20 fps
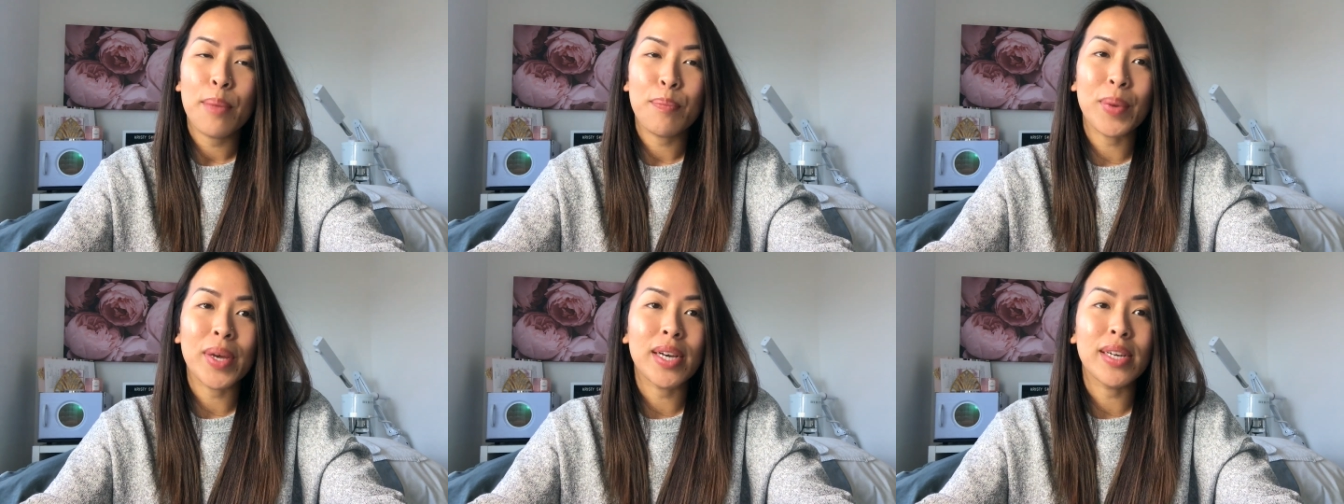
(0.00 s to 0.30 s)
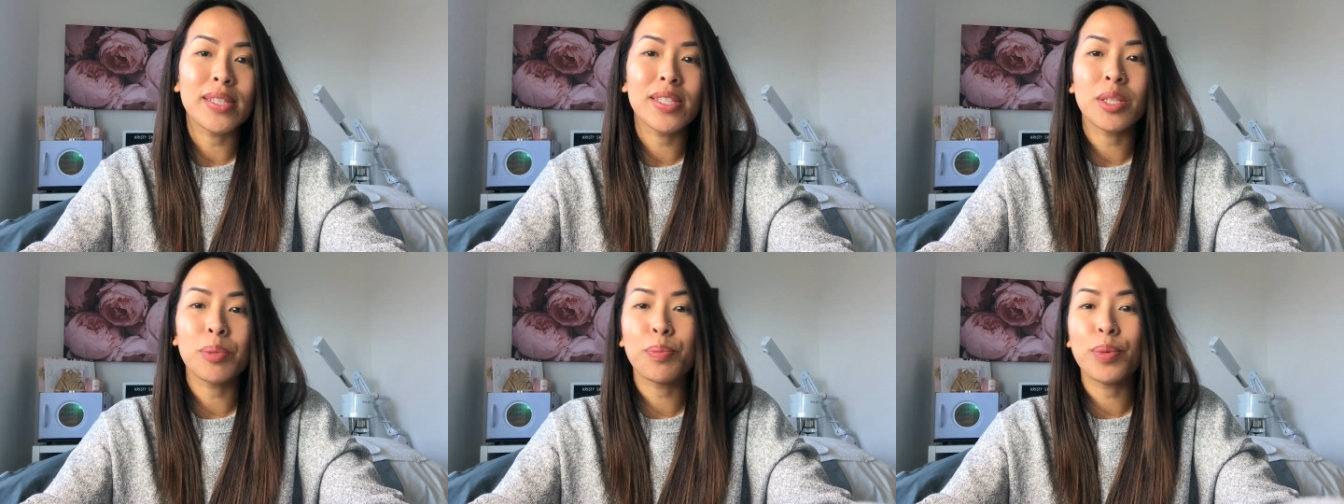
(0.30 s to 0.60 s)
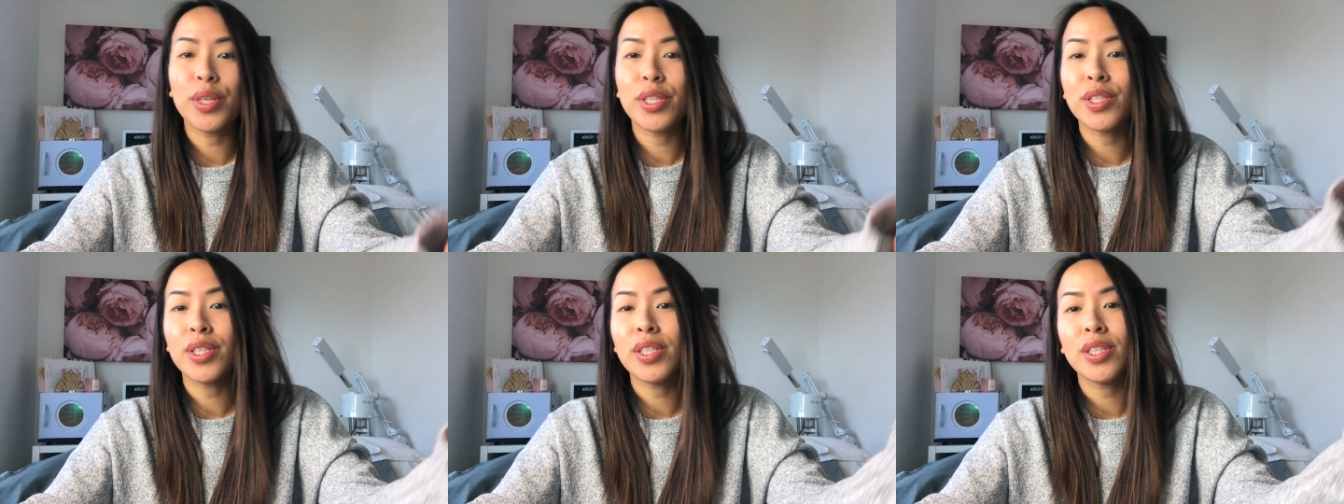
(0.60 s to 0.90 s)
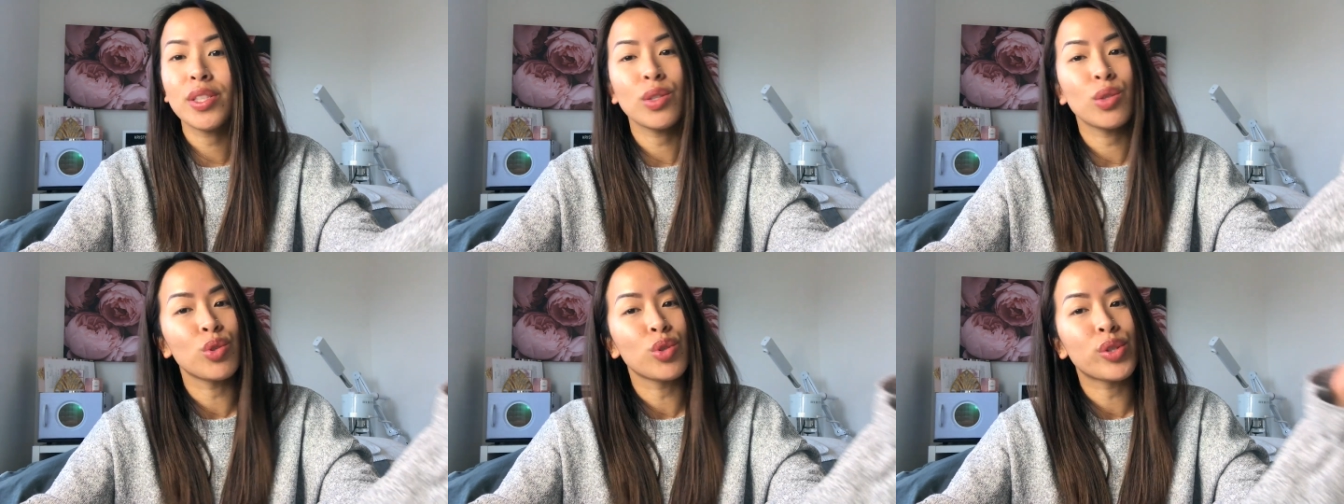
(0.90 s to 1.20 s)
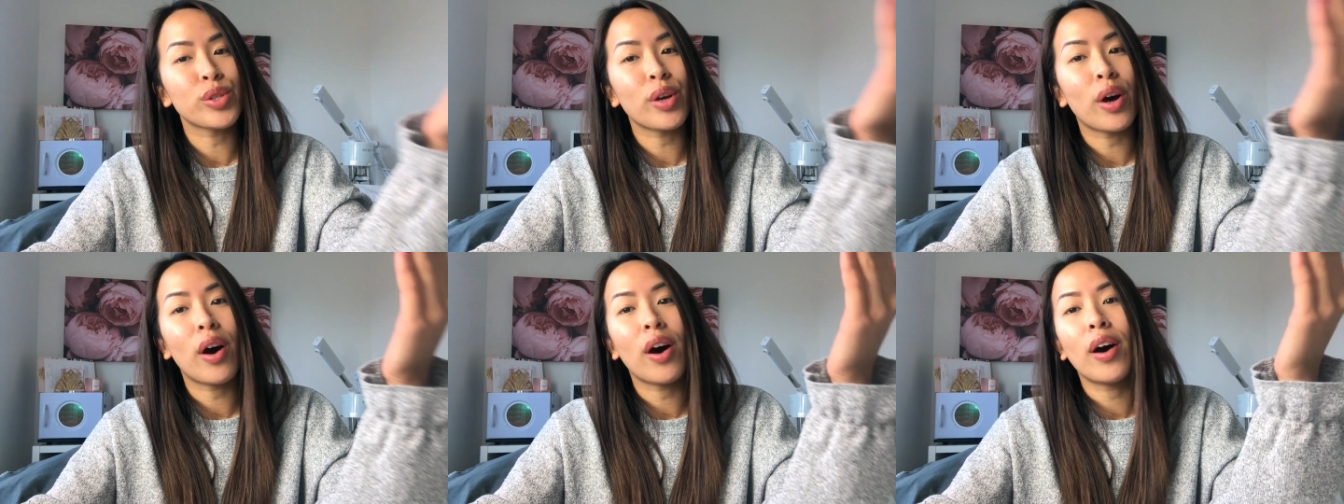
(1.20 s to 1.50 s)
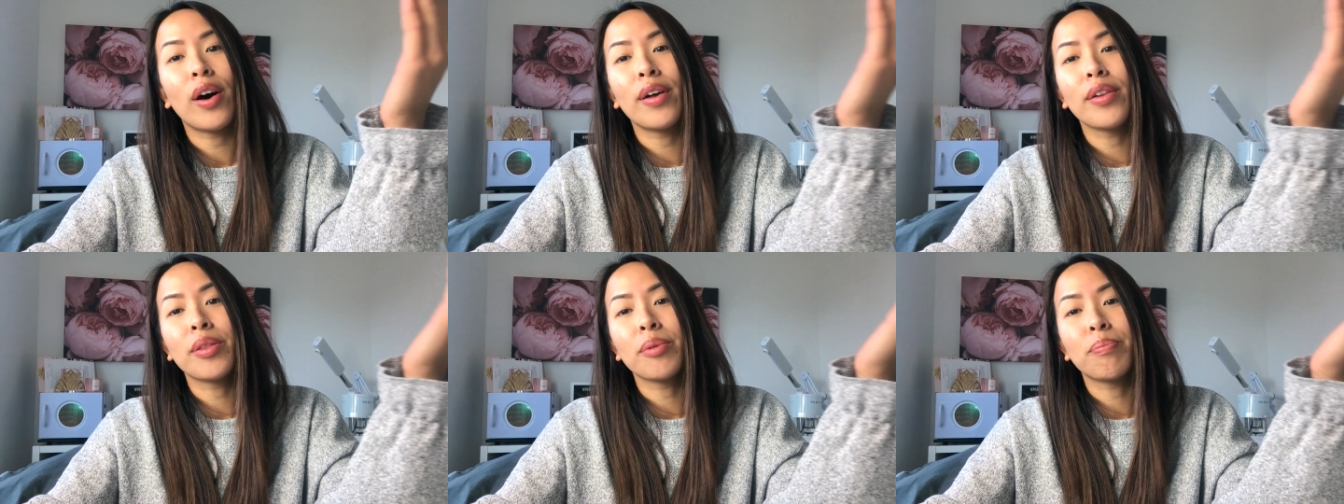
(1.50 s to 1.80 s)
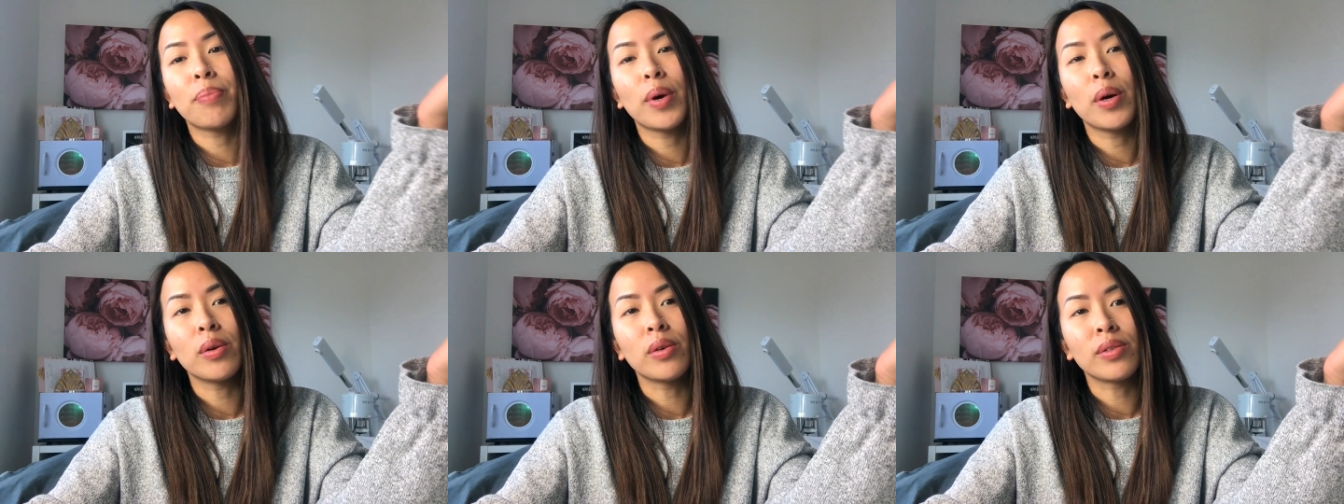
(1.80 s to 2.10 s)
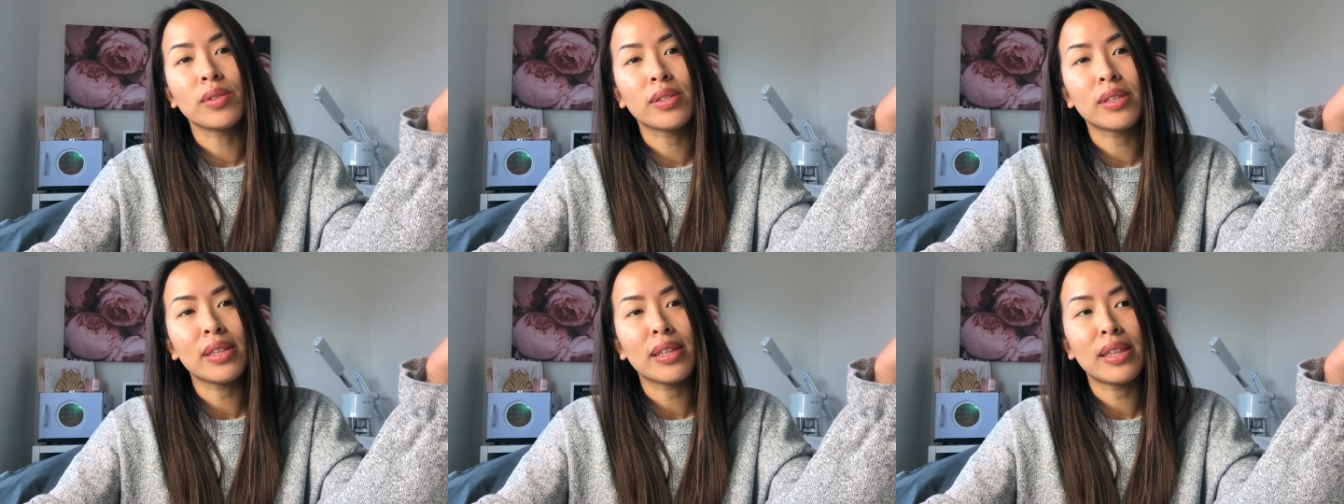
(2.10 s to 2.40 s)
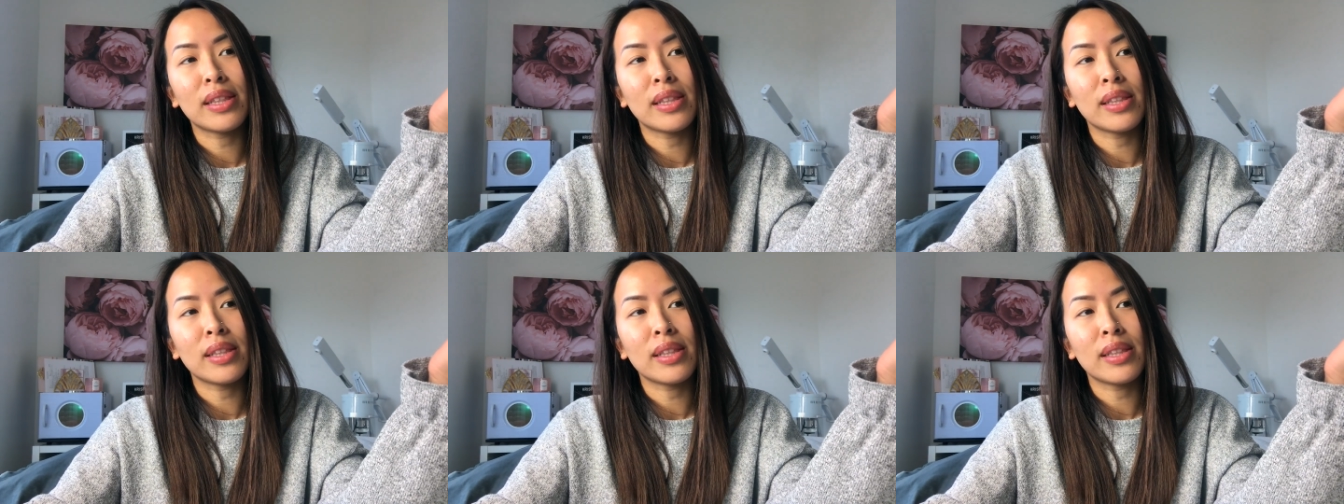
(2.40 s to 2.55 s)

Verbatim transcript: because the person who saw the post